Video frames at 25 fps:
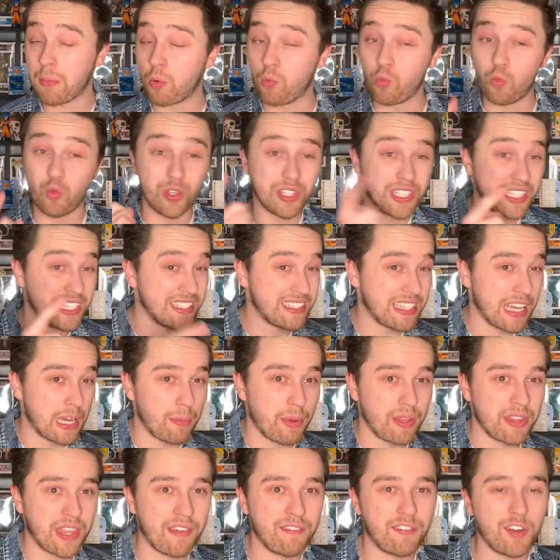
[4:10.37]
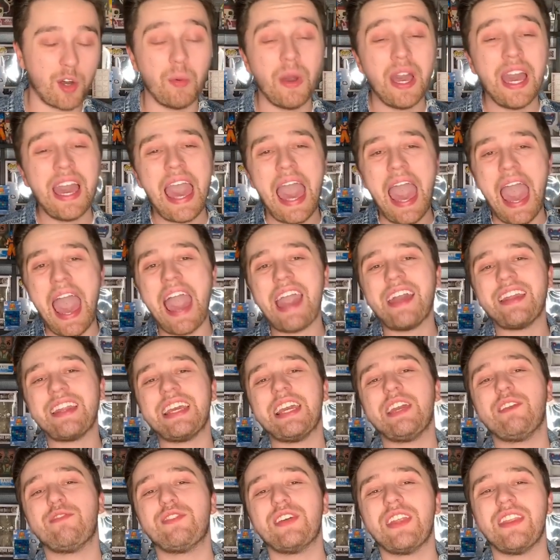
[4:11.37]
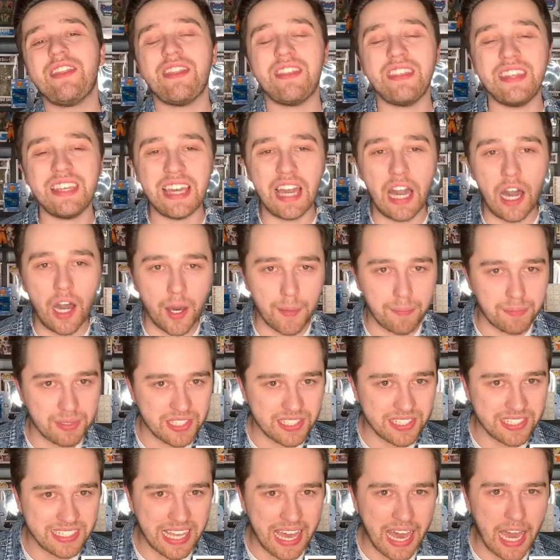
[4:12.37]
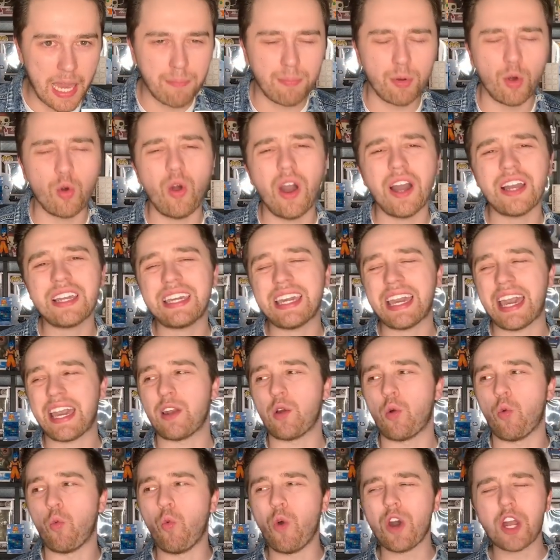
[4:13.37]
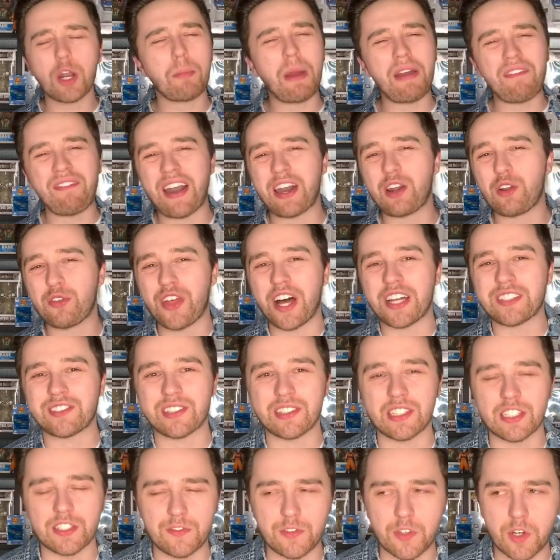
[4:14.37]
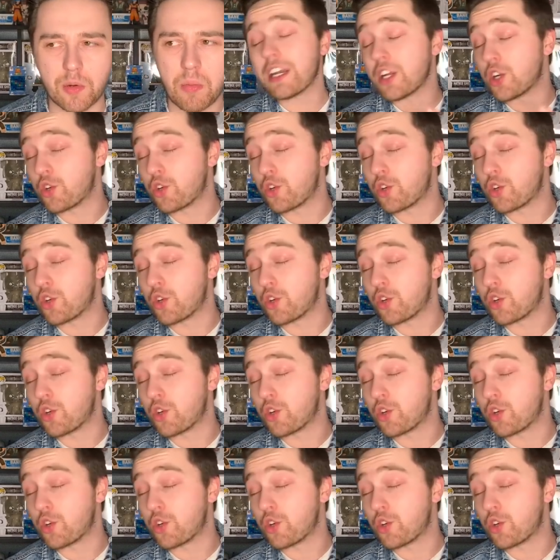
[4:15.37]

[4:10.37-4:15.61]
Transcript: I'm really excited about that film, and even The Upside. But again, what are my final thoughts on this film?